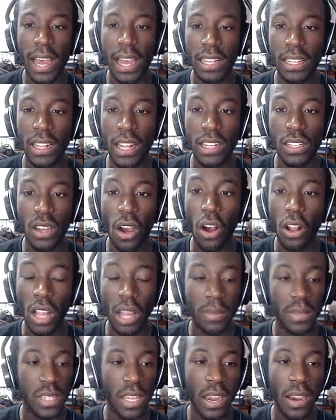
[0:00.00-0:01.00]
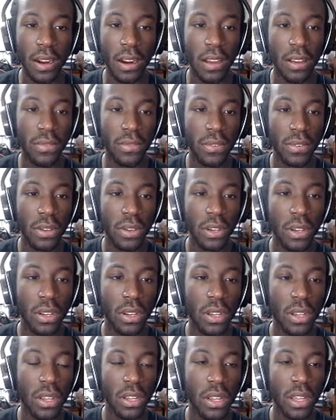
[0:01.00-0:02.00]
That's all I'm scared of.
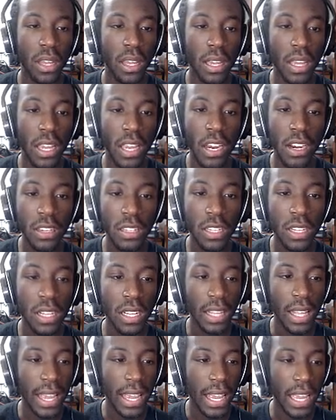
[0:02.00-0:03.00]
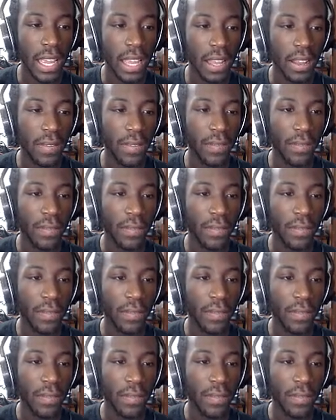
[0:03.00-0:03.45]
Here's the Gallade.